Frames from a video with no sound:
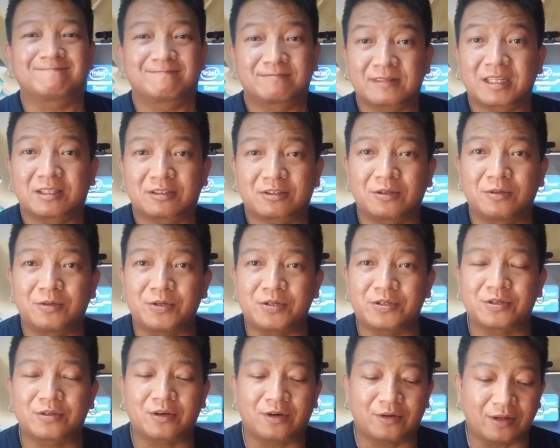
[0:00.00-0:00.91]

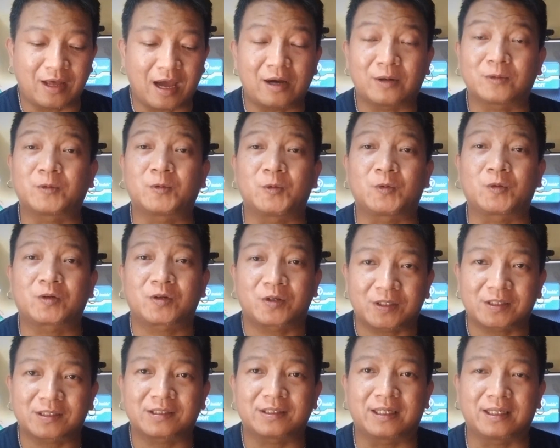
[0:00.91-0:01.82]
solution on how to
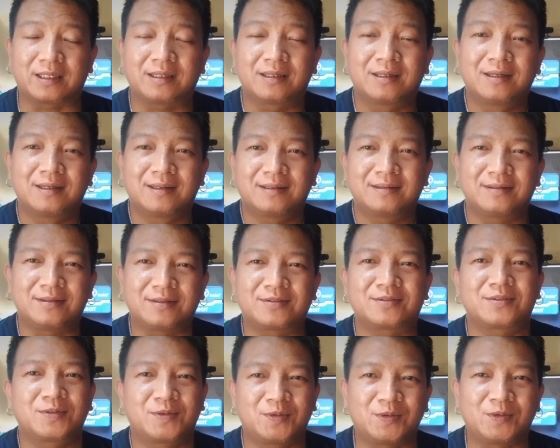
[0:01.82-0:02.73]
cross-link
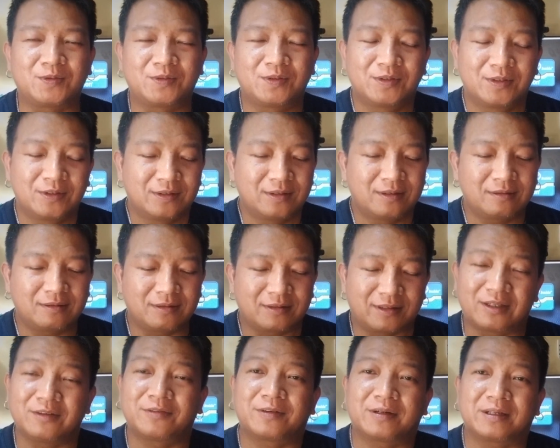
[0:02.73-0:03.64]
these two
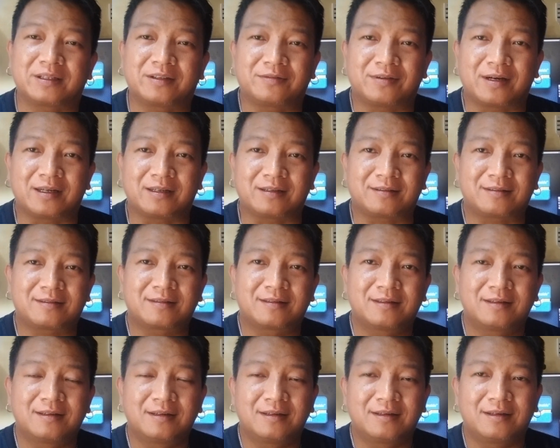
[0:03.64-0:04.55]
different devices.
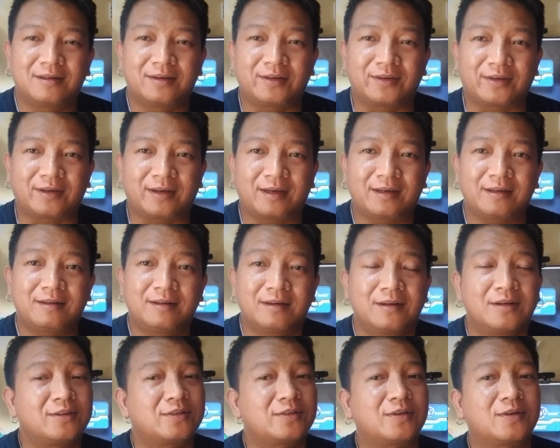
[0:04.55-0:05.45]
Okay,
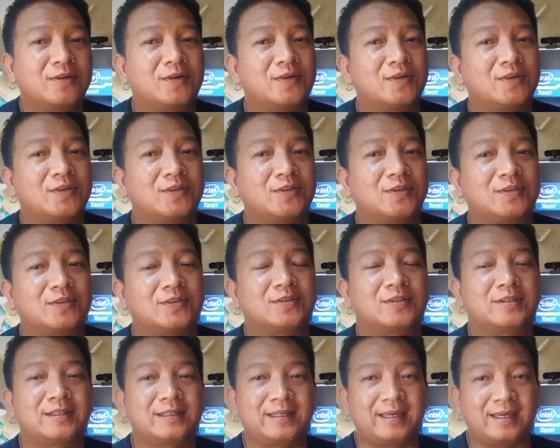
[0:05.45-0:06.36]
so
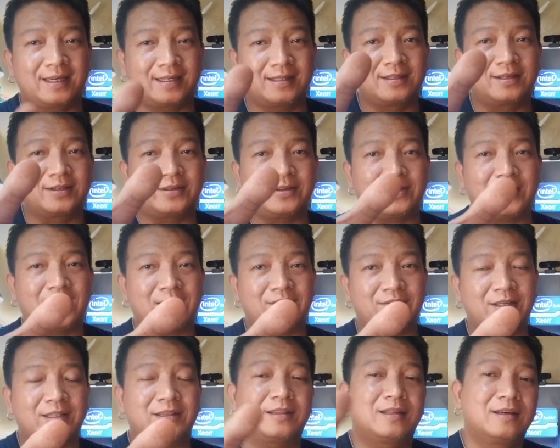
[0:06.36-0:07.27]
again, there you
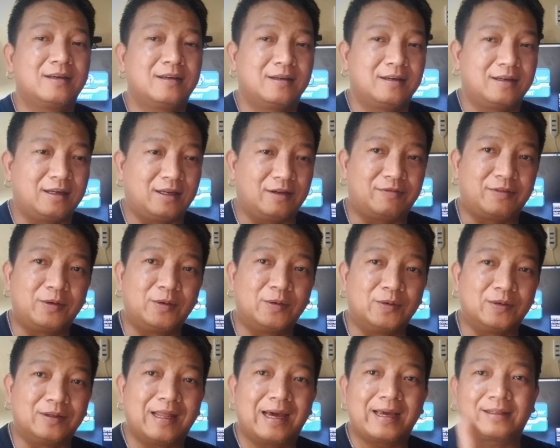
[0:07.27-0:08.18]
have it. If
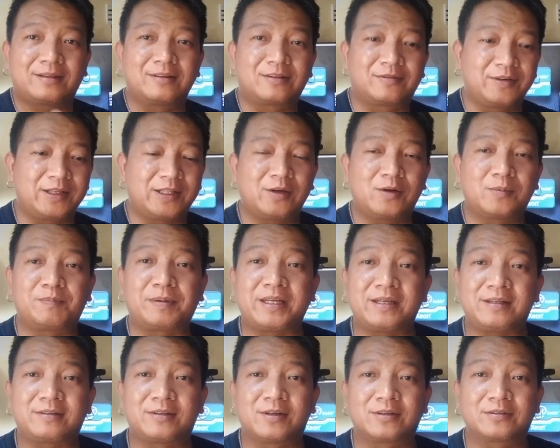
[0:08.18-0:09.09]
you like this video,
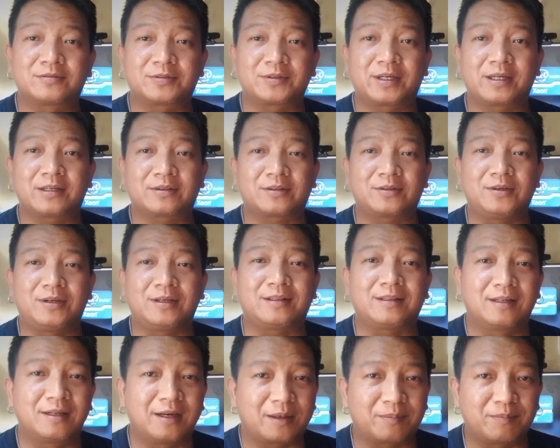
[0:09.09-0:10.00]
please don't forget to hit
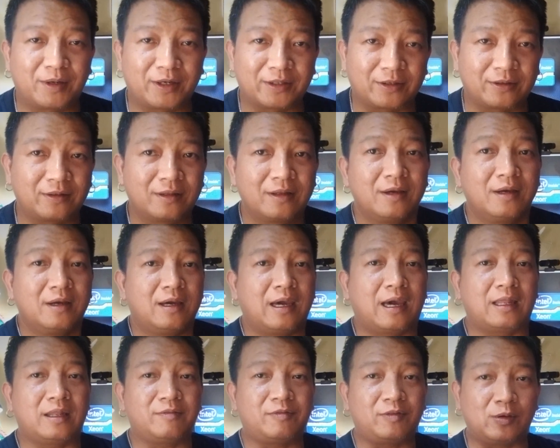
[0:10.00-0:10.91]
the like button.
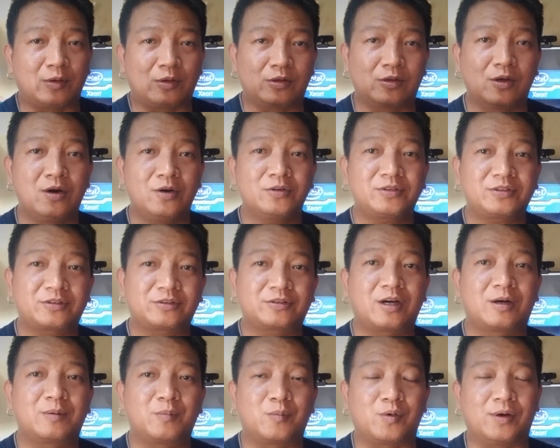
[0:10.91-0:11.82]
And if you know
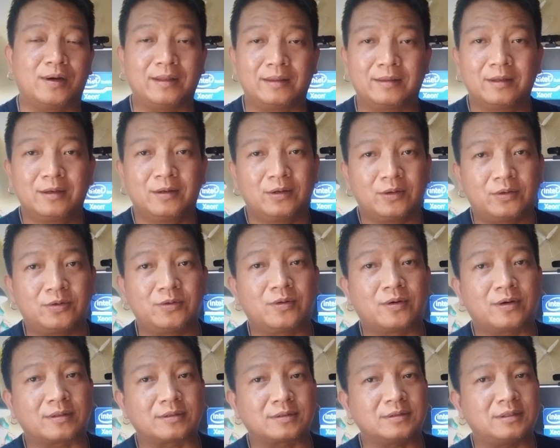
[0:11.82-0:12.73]
someone who
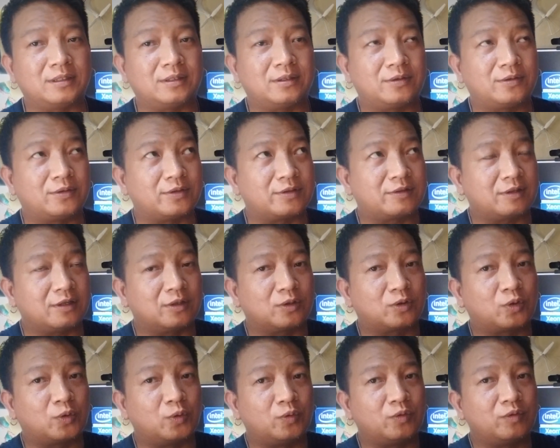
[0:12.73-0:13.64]
is
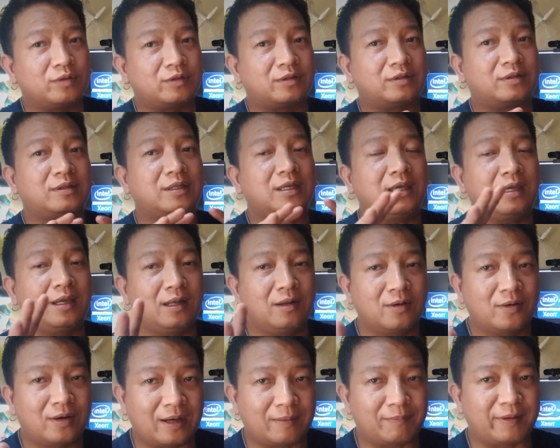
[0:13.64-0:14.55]
into
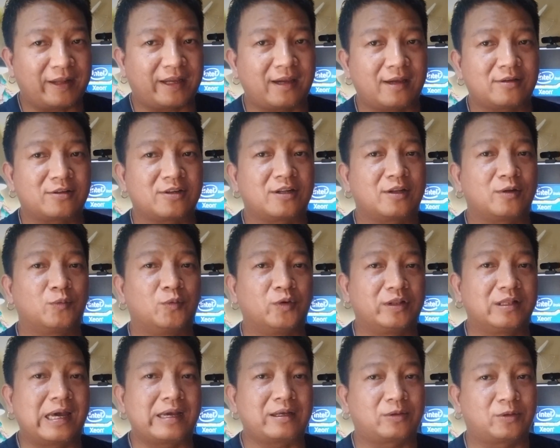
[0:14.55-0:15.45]
Zillow application and
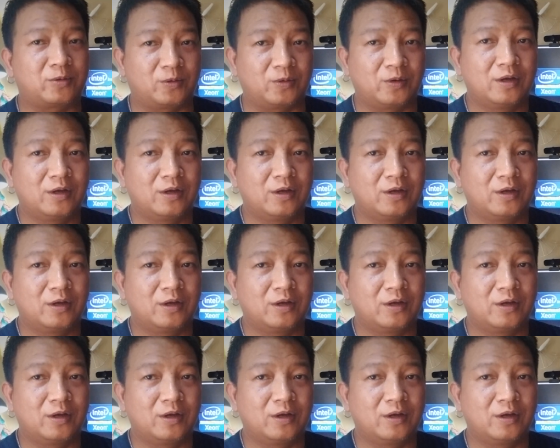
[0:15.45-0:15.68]
would like to